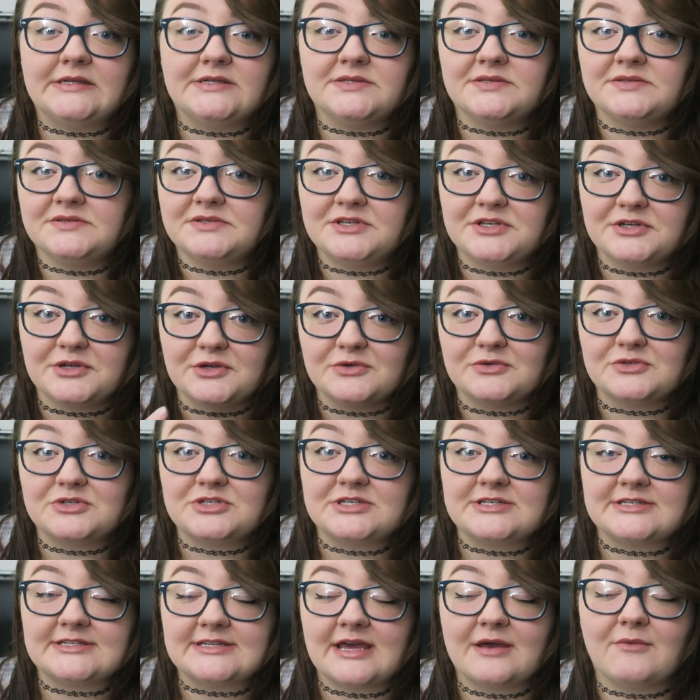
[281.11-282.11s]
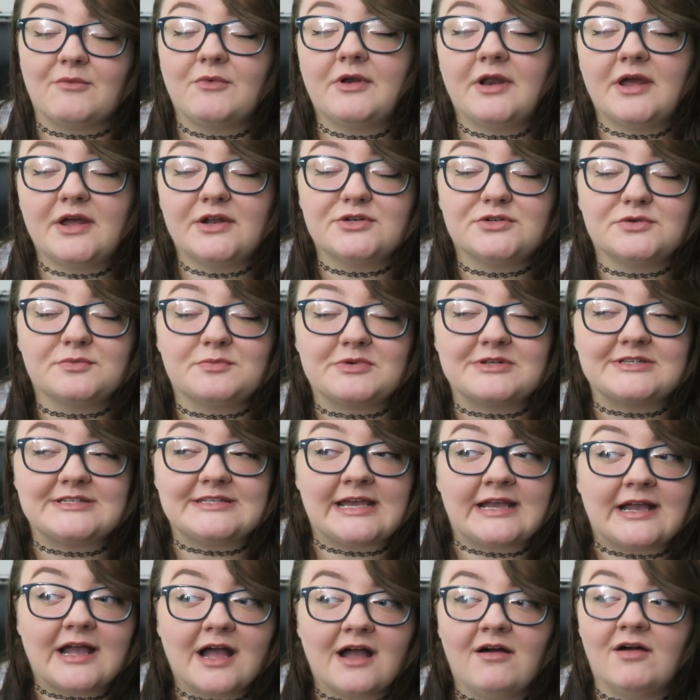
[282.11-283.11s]
and you know, she's not
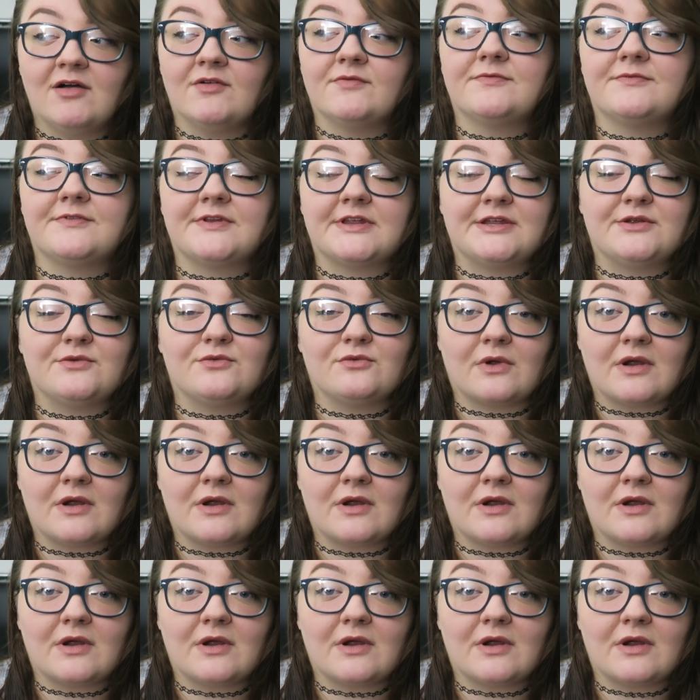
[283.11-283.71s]
100% confident